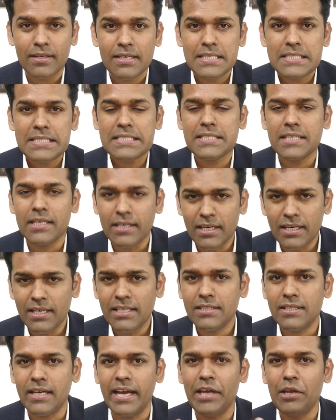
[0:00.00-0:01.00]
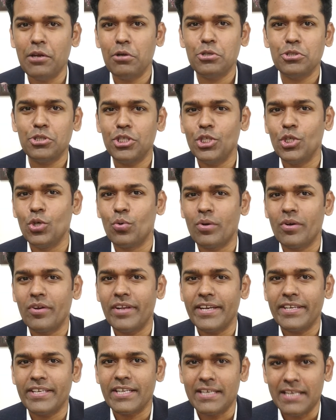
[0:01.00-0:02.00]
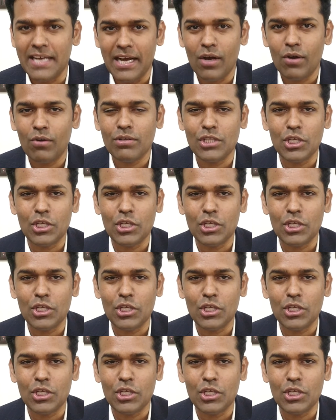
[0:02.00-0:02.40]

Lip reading: suddenly the energy you're creating now,